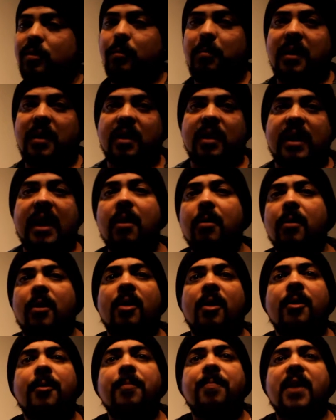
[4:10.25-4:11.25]
be an
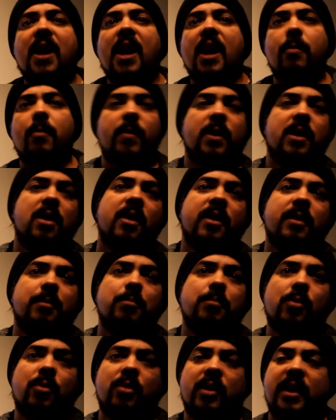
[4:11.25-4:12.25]
error, I regard it
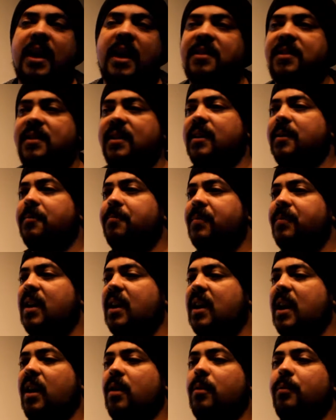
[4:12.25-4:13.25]
more as a
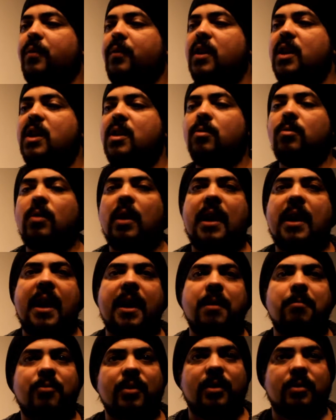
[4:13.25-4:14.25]
kind of new
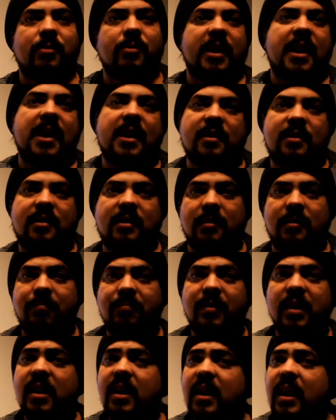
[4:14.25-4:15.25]
hybrid reality.
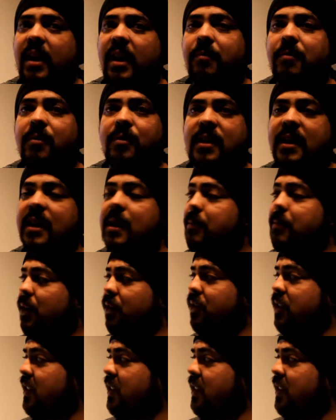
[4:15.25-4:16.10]
And if you think about